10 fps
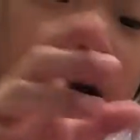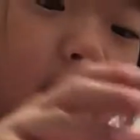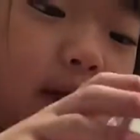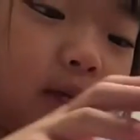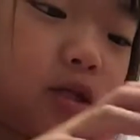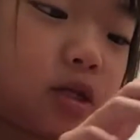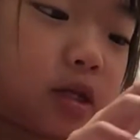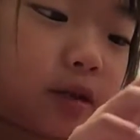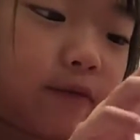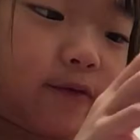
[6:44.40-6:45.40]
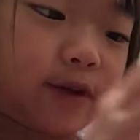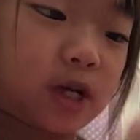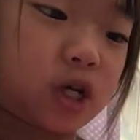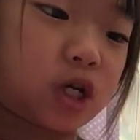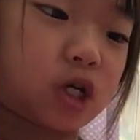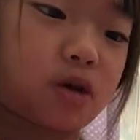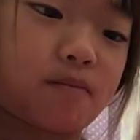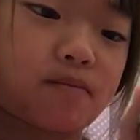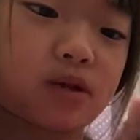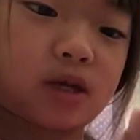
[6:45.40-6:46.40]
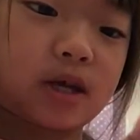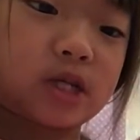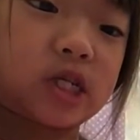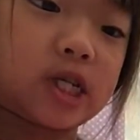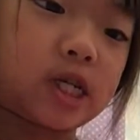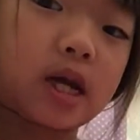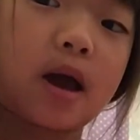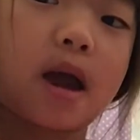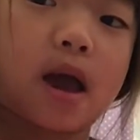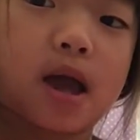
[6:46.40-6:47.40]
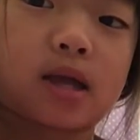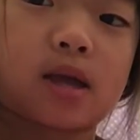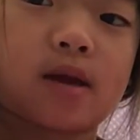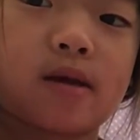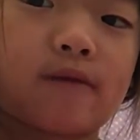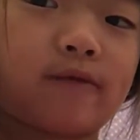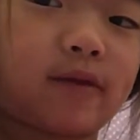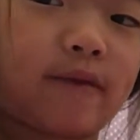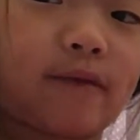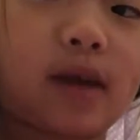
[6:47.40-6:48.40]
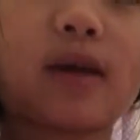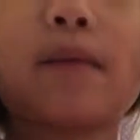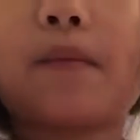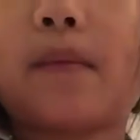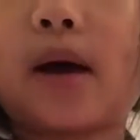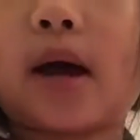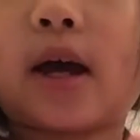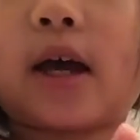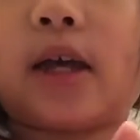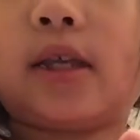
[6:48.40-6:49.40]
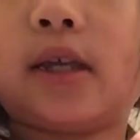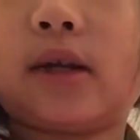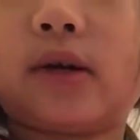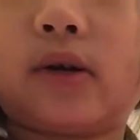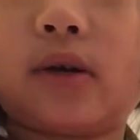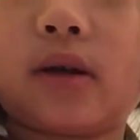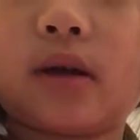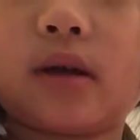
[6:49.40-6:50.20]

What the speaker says: I just finished plushing and fluffing my little